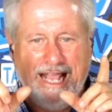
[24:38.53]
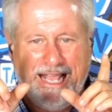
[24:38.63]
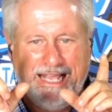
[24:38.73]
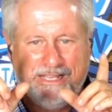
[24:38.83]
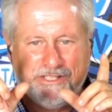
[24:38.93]

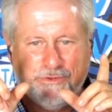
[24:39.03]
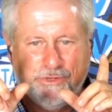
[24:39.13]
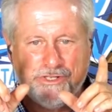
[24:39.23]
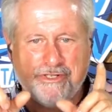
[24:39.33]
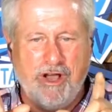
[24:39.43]
is the
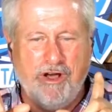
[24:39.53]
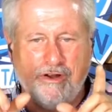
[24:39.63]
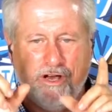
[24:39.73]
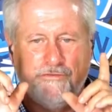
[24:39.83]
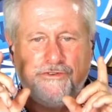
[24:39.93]

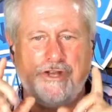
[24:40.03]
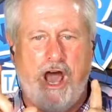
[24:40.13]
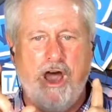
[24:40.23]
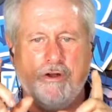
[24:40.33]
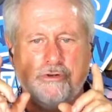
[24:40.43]
result of
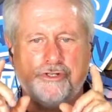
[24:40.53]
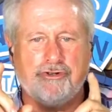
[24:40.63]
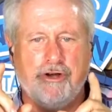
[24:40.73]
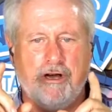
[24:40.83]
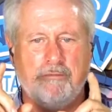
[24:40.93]
Donald
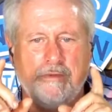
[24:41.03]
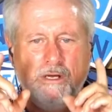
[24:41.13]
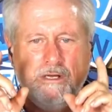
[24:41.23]
Trump